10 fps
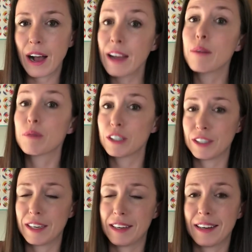I
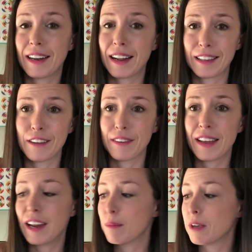appreciate it, and I love
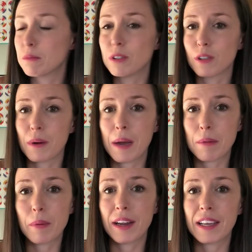it, and it makes me so
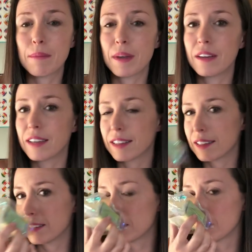happy when I get mail like
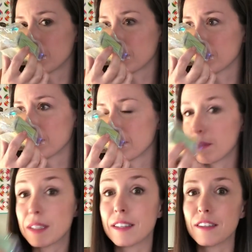this.
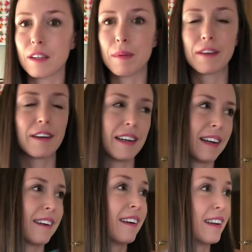My son's on the bed
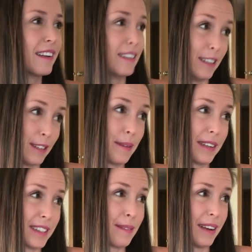right now. Did you
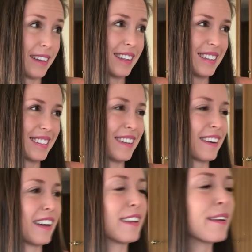want to smell this?
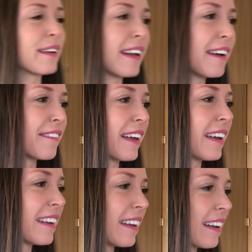Okay, you can have
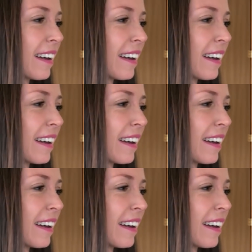that.